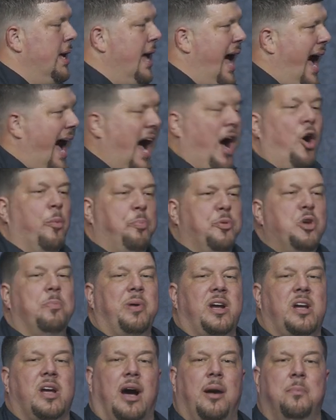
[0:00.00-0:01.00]
I hope you
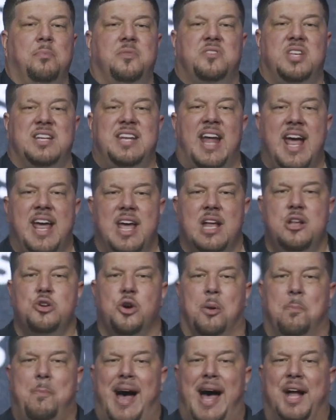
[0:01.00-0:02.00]
become today in
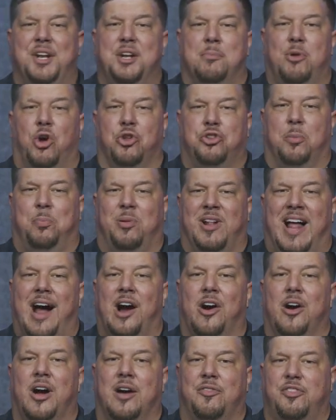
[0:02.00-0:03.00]
your mind a
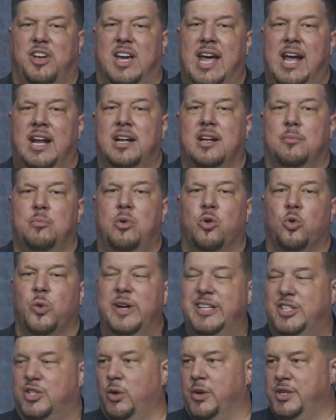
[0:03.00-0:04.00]
multiplier of kingdom
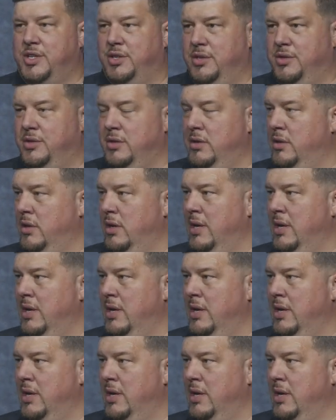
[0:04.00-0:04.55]
resources.